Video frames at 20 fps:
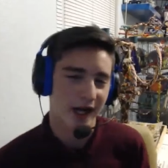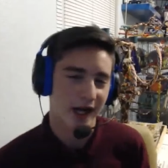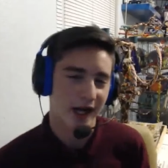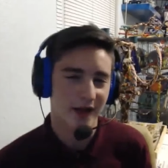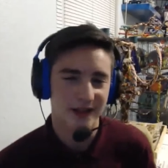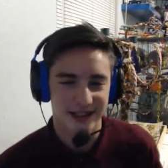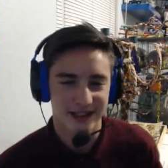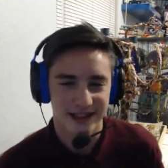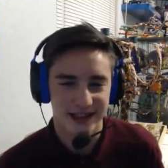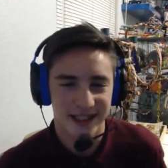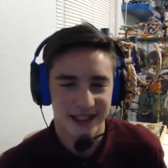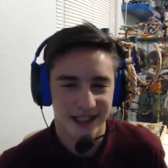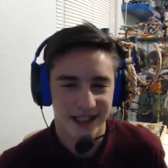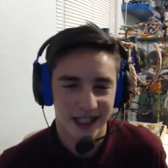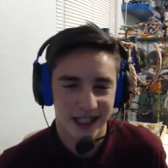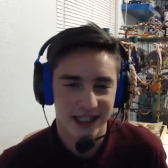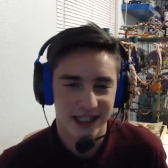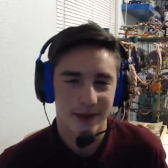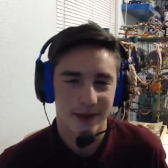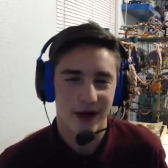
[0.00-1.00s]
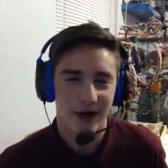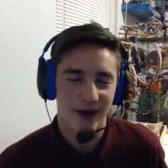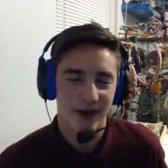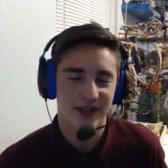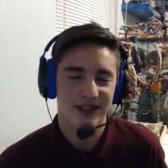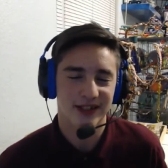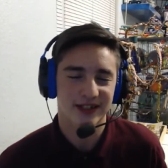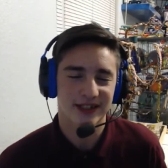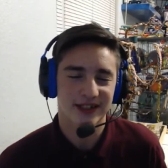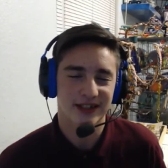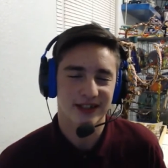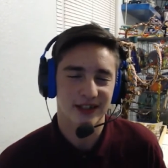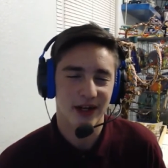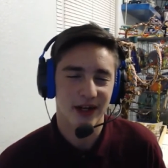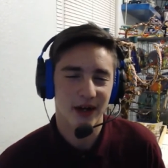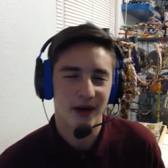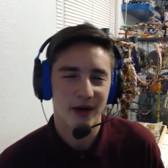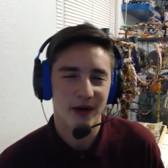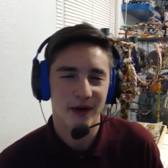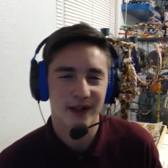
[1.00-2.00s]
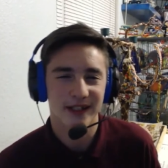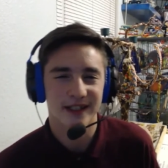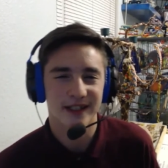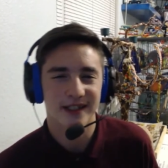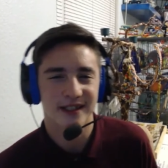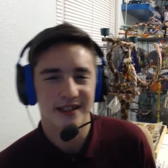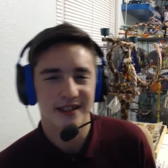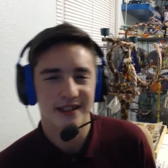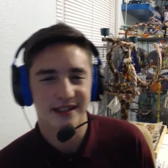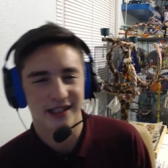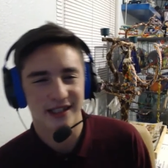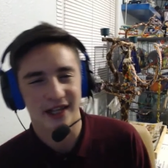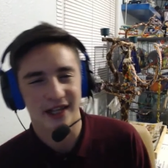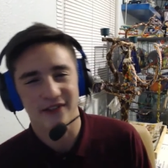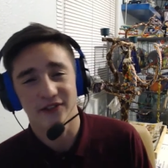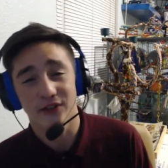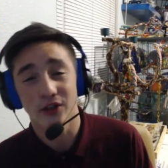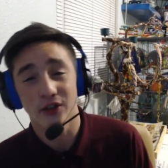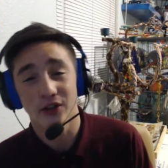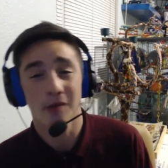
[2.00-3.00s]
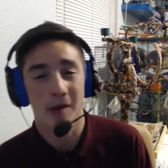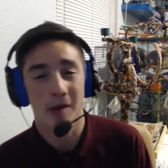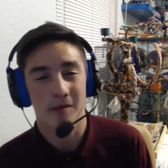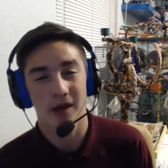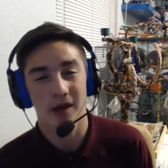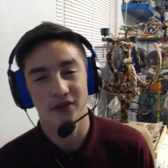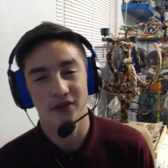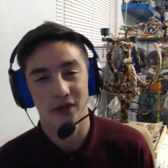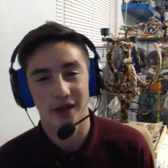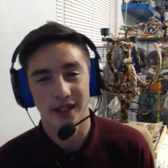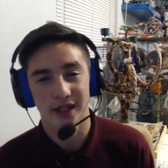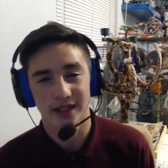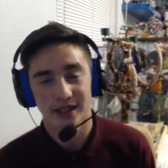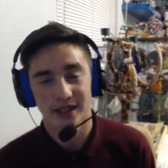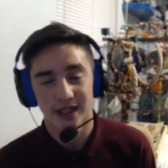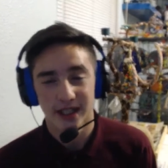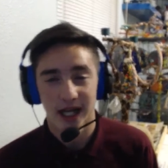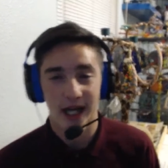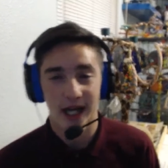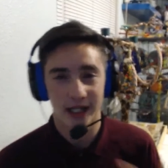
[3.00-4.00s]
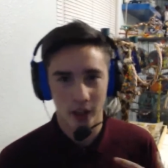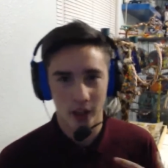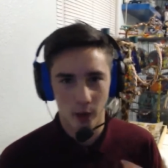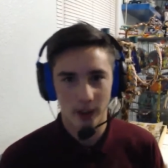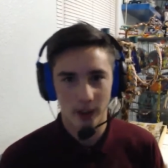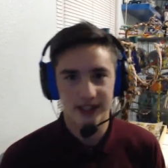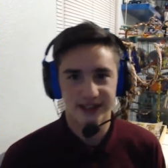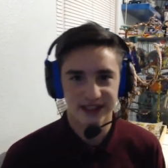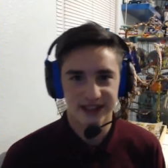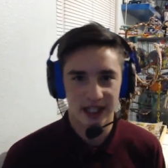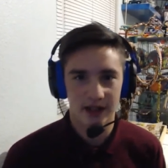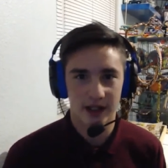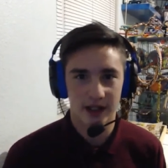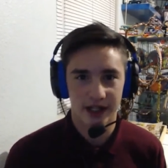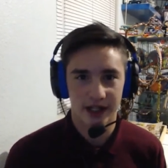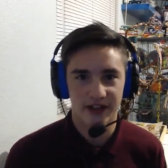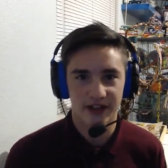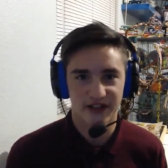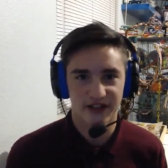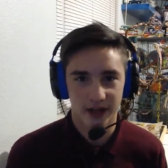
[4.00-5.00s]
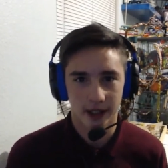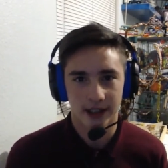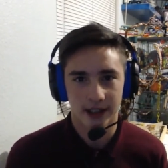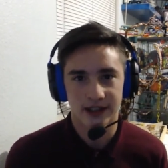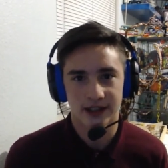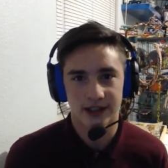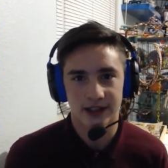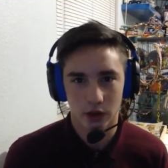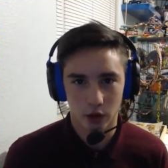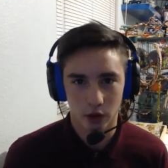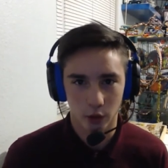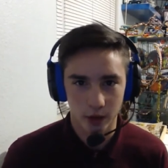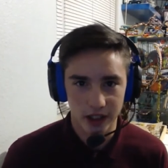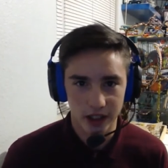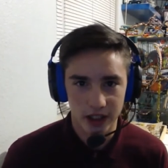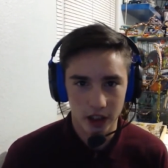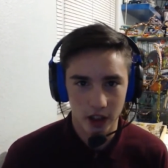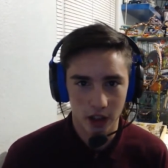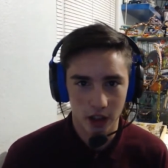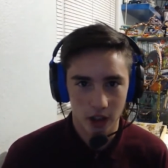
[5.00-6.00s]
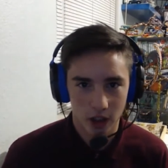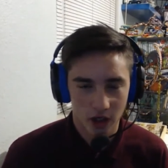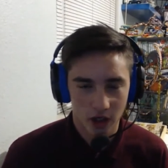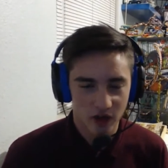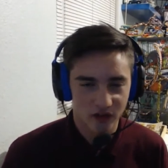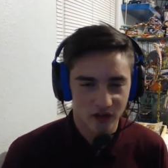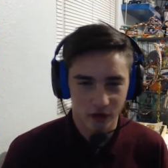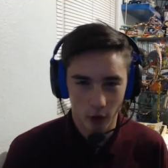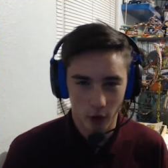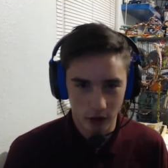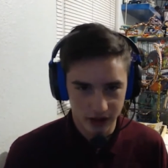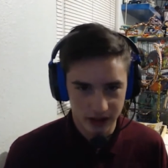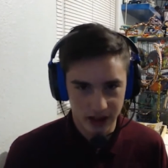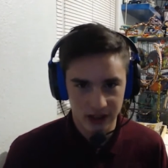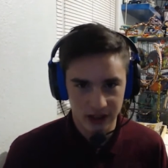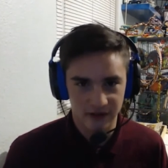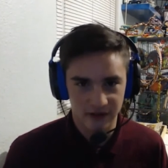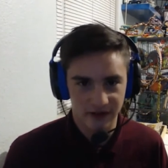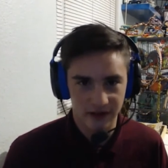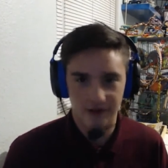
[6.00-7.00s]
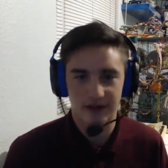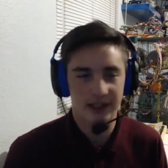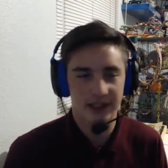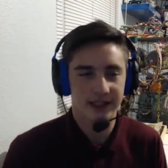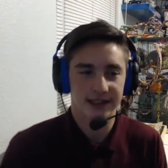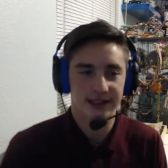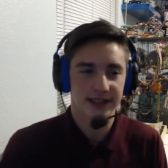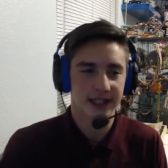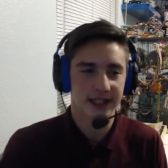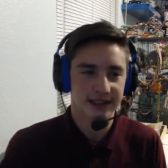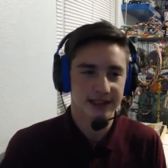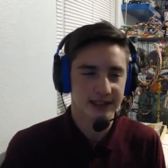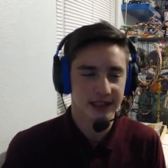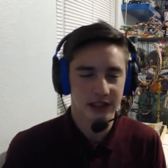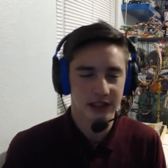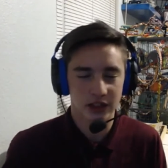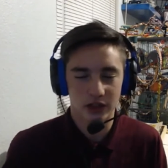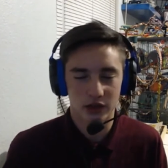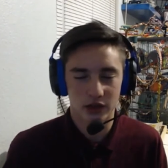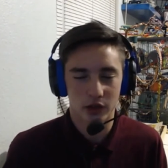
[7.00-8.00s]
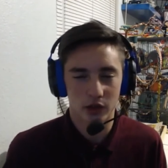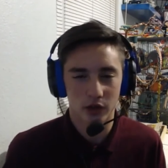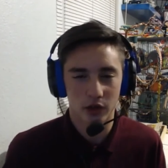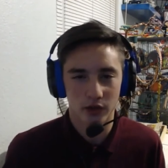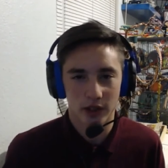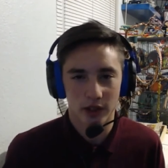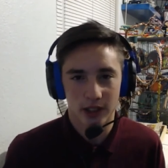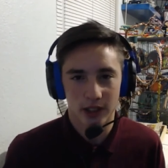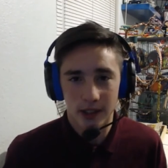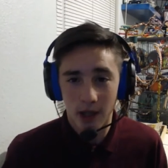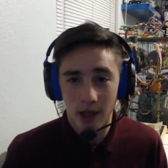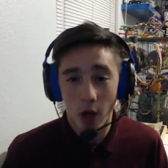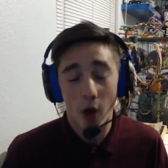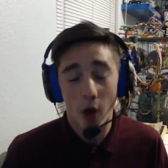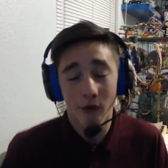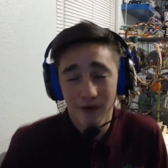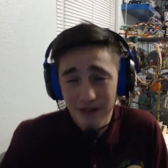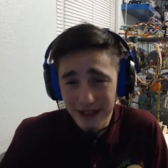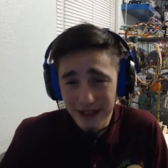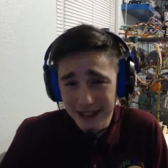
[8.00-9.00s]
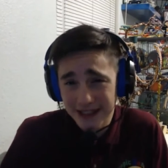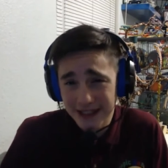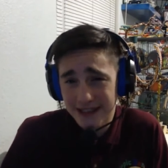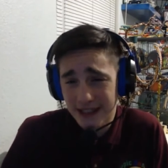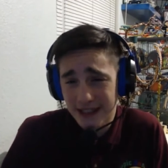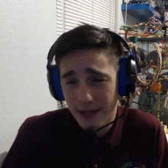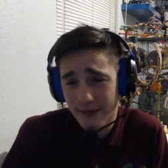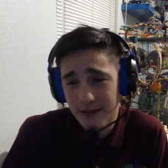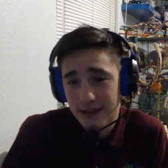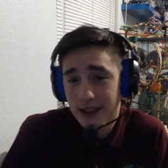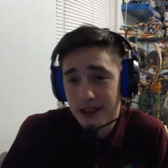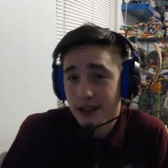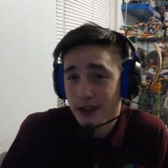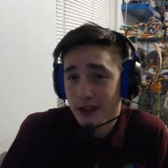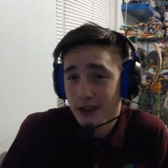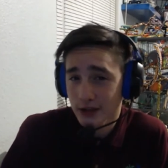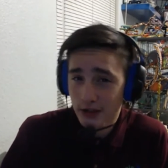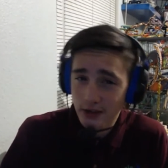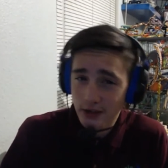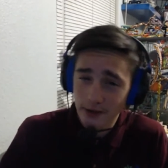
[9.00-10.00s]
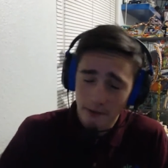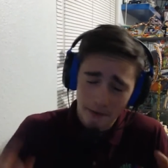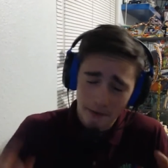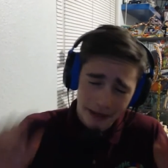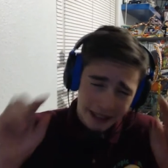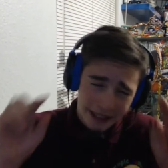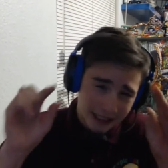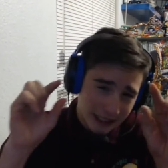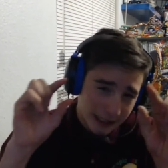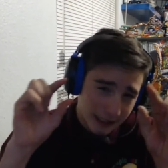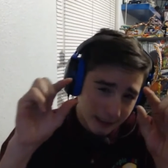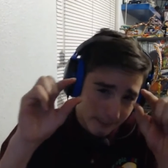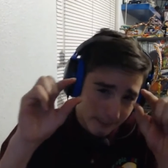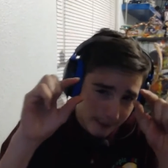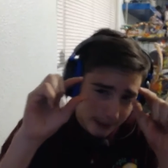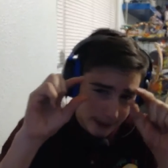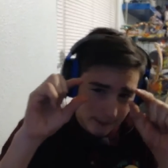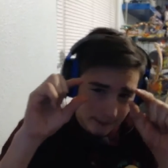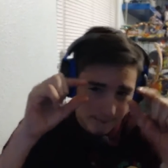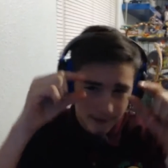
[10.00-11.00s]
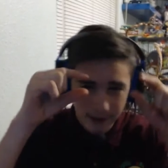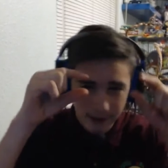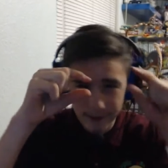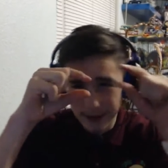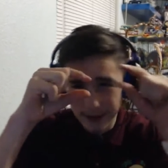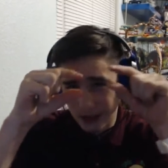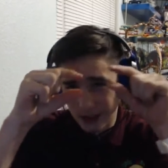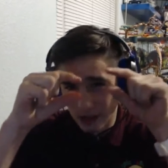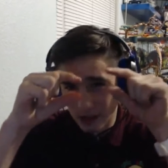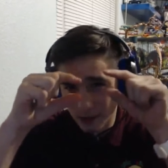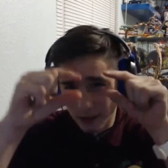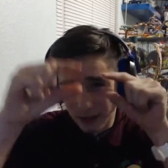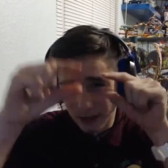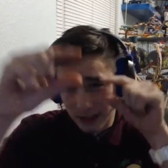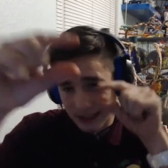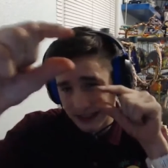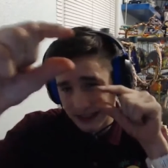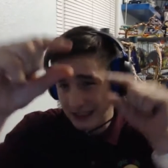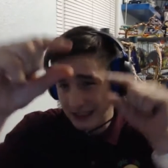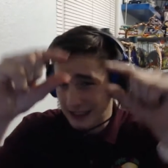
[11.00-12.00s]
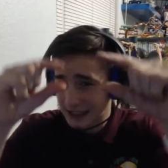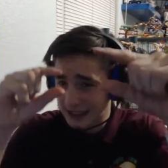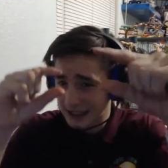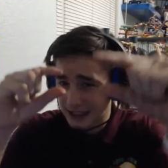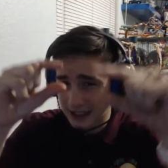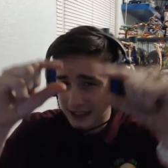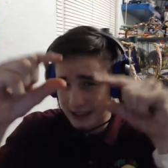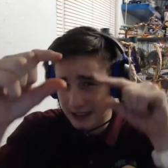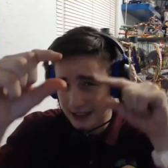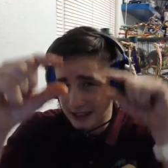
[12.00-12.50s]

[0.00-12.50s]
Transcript: I was just kidding, guys, but honestly, don't get fooled by my voice. I know I sound like a fucking squeaker, 14, 15, 16 year old, hopefully 17 years old, maybe, maybe a little bit. Uh,